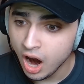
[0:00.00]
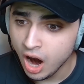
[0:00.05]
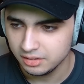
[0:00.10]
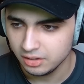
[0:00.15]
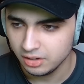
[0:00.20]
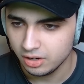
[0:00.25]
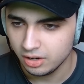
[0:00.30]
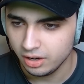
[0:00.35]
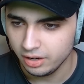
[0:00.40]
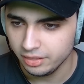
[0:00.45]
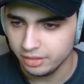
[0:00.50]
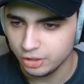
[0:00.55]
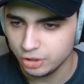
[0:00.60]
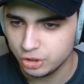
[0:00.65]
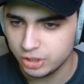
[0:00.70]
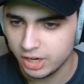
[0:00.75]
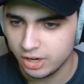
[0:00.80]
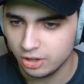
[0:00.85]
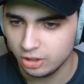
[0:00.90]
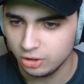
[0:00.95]
Alright, the
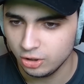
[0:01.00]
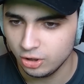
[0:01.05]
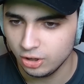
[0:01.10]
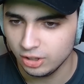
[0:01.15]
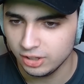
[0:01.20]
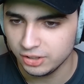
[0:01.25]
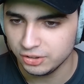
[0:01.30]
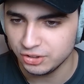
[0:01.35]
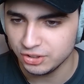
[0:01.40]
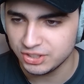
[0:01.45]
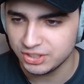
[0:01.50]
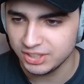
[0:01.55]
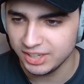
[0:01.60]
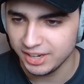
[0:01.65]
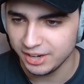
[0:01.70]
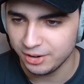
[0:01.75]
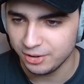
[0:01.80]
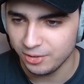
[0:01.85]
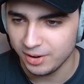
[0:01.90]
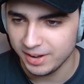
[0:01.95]
chair literally
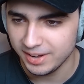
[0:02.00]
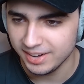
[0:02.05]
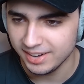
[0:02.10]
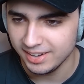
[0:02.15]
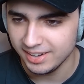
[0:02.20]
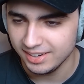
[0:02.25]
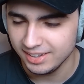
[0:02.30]
disintegrated.